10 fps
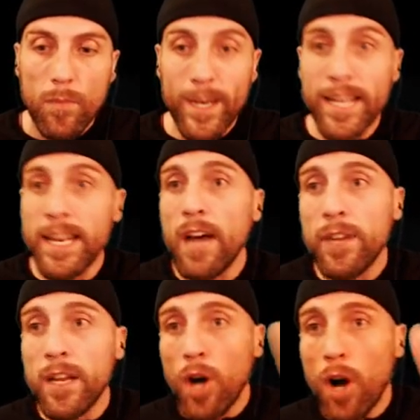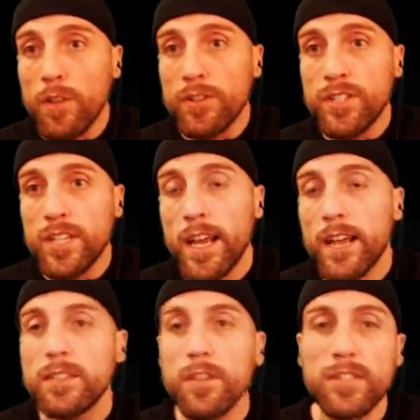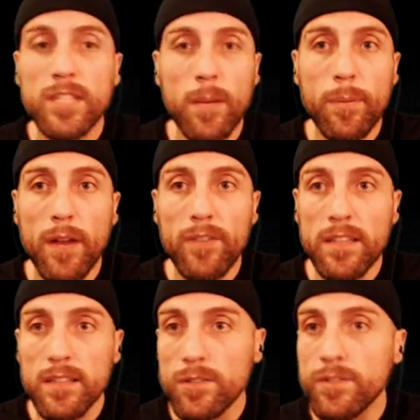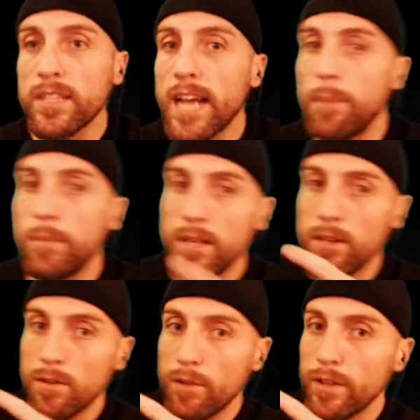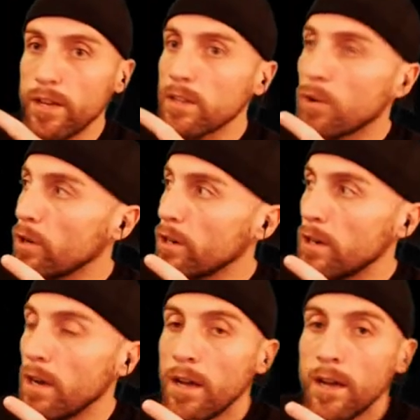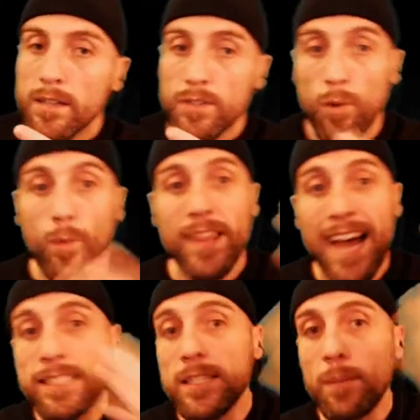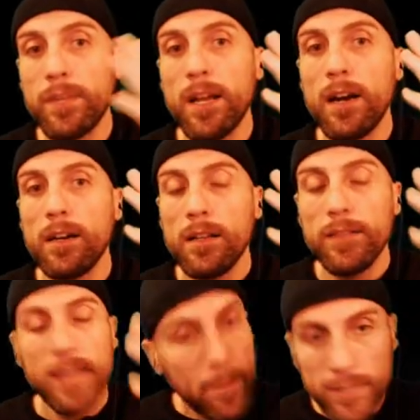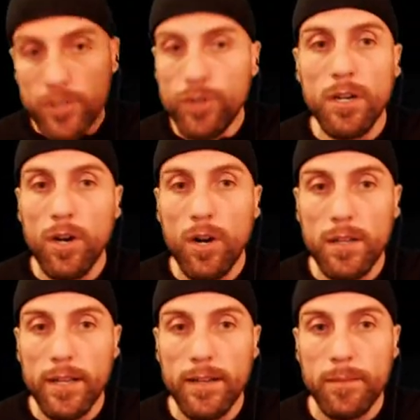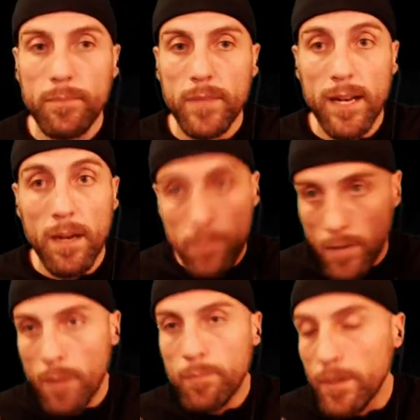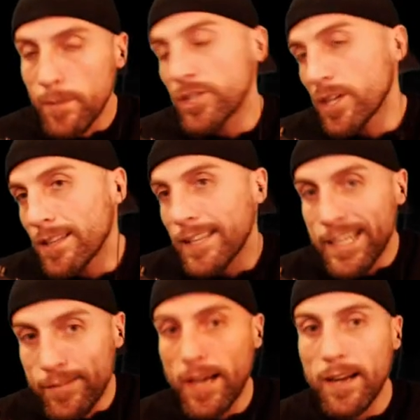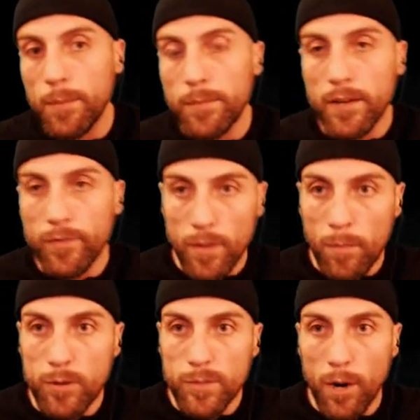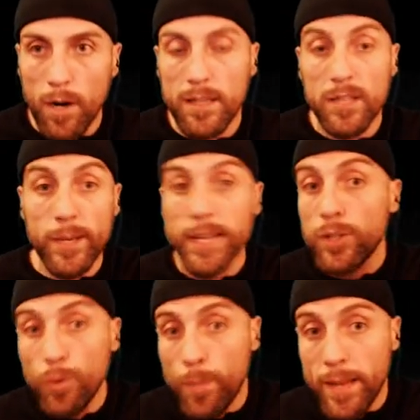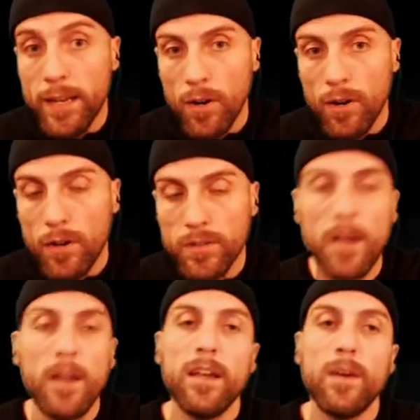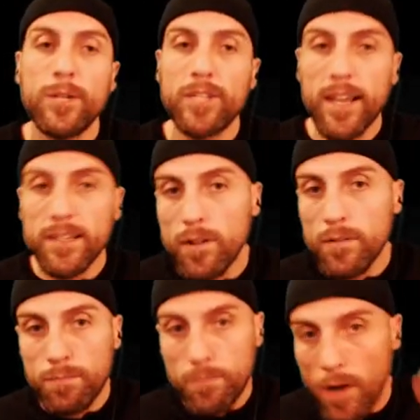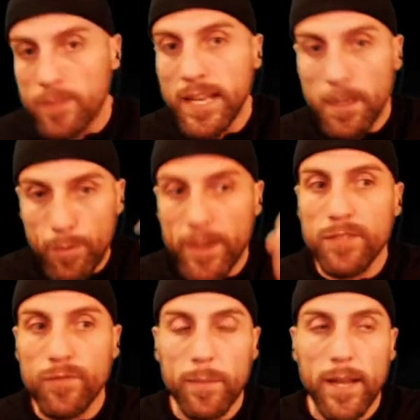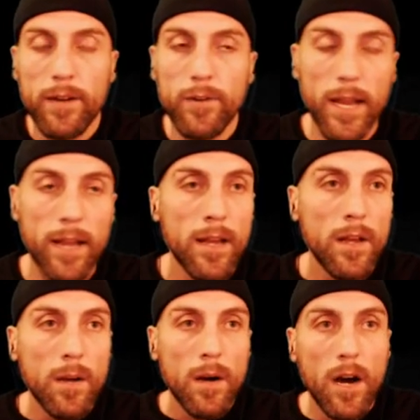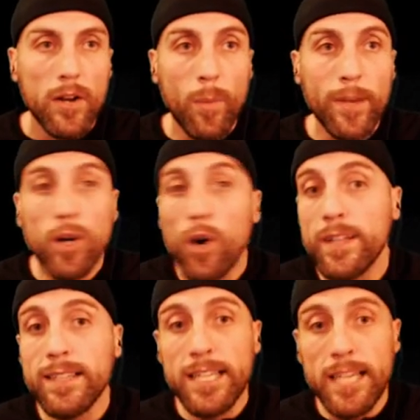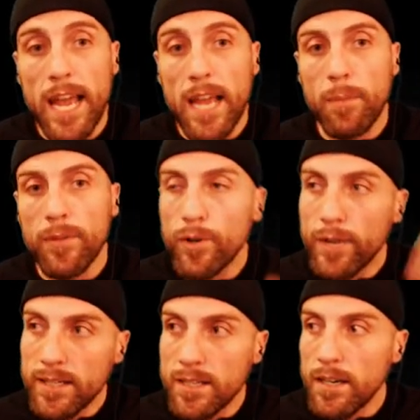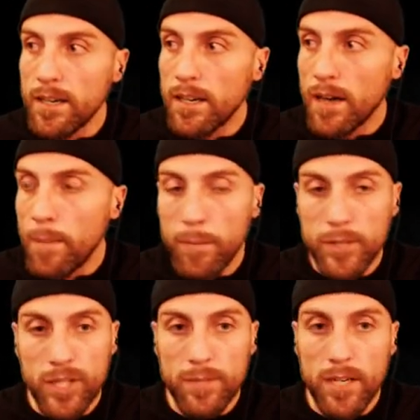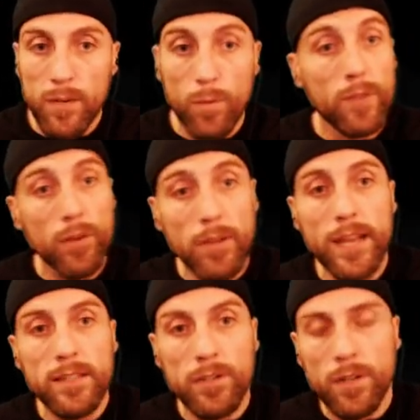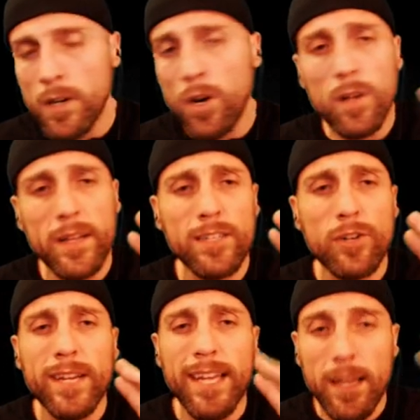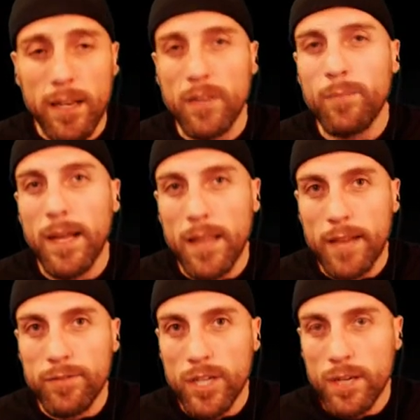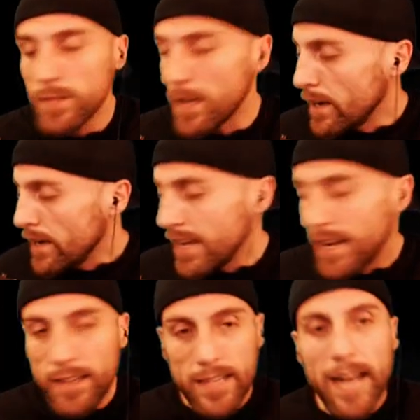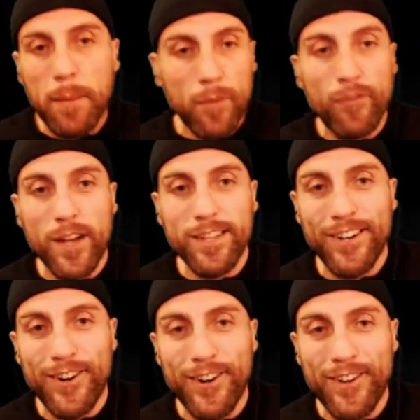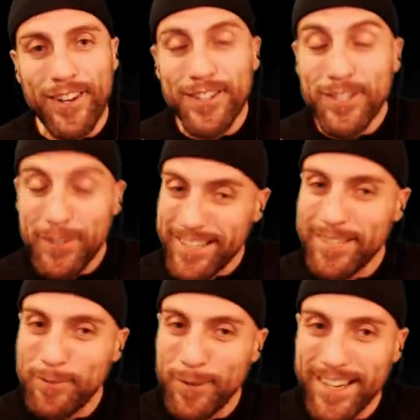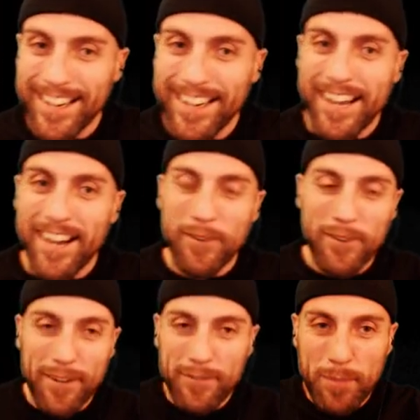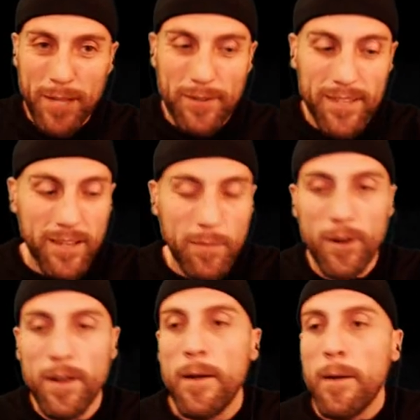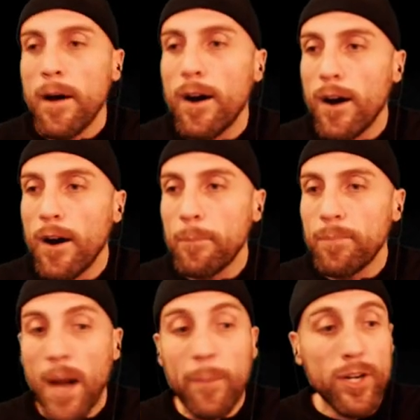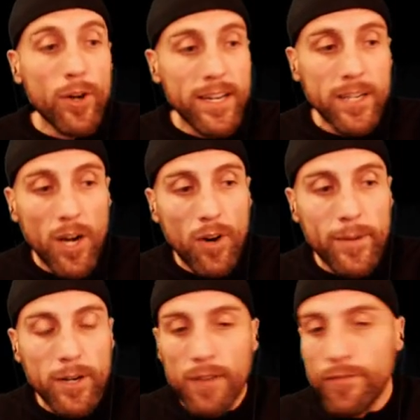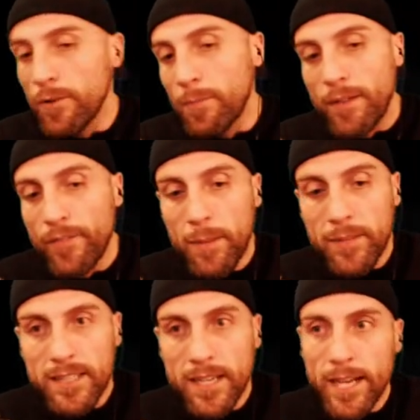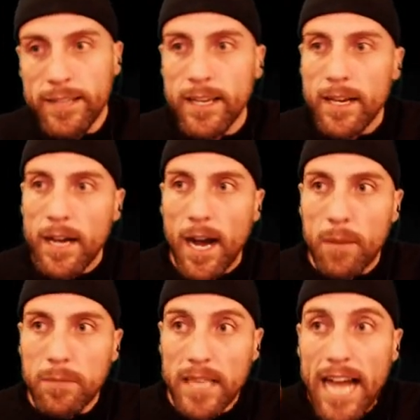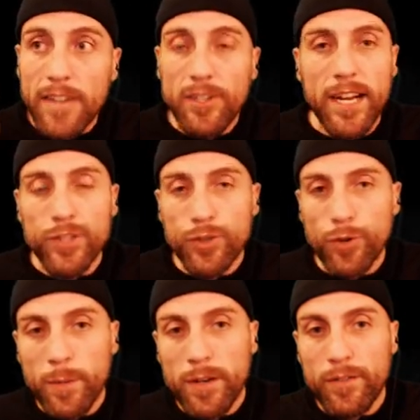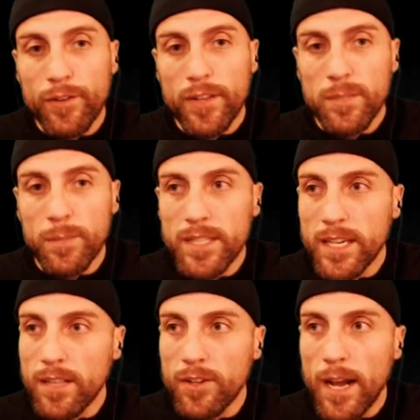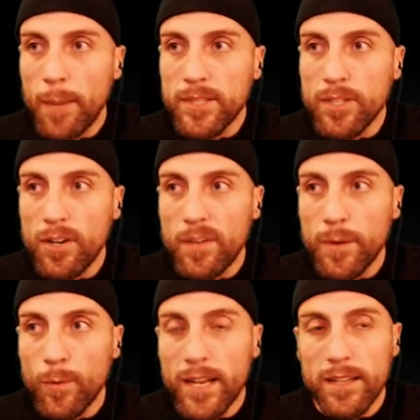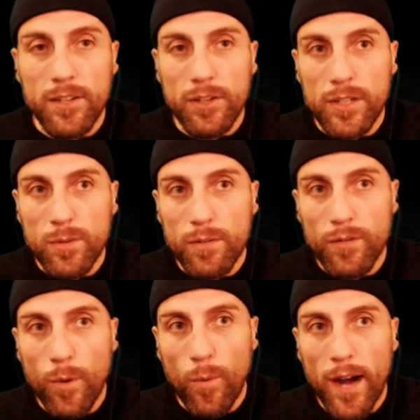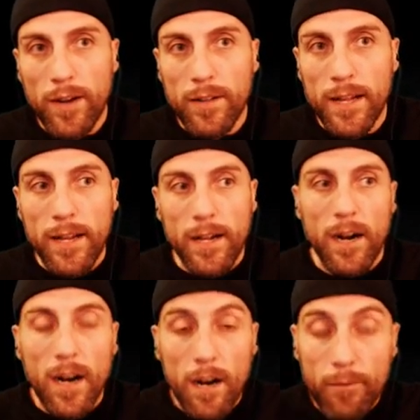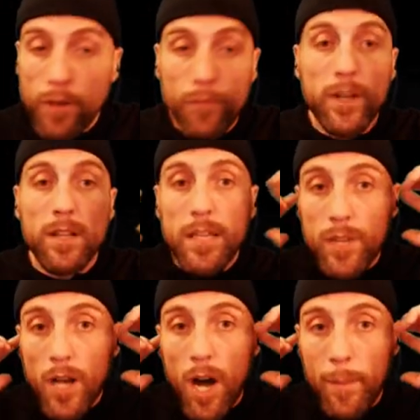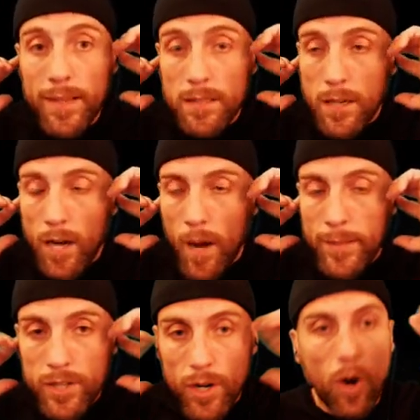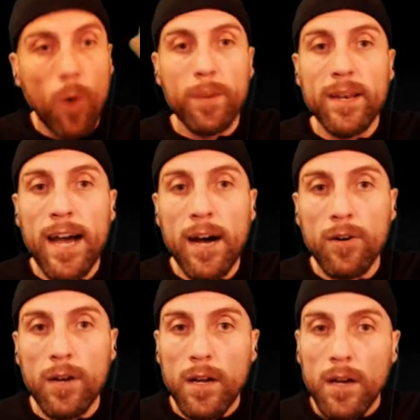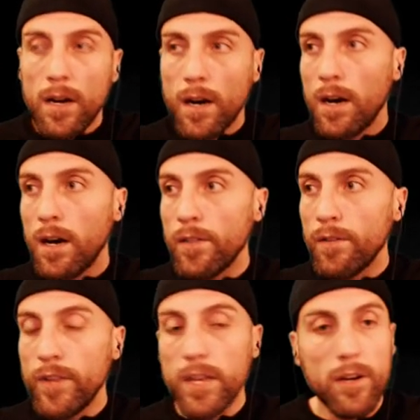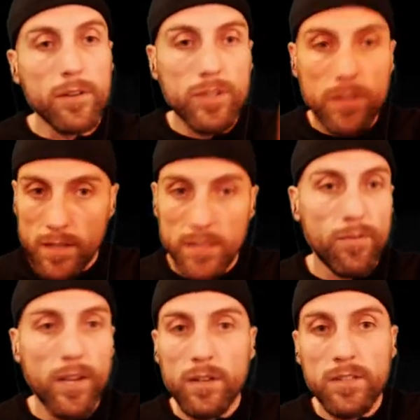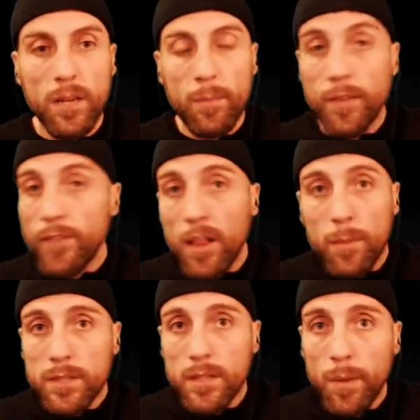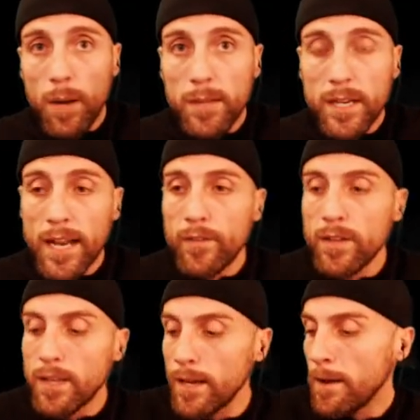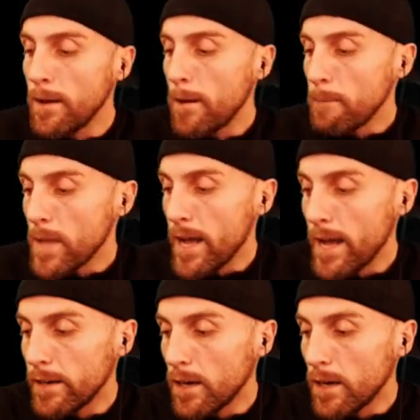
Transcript: We didn't have any callers today, so see up here, I've got this little Skype deal over there in the corner. So when that's up there, that means you can call in, and I'm pretty much going to leave that up there for the most part, unless we get too many calls, in which case I'll take breaks from that. Okay, nobody called in today, but there is a membership tier where if you'd like to, you can call in during any of my live streams, and I kind of perfected it earlier, so it is working now. We don't have to play with it anymore. I'm going to go ahead and go. I'm going to go have fun with my family tonight. I'm glad you guys joined me for this particular episode. I've been waiting to do this one for a while. Feel free to leave the comments. The comments are open now. This video is going to be available to the public and everything. And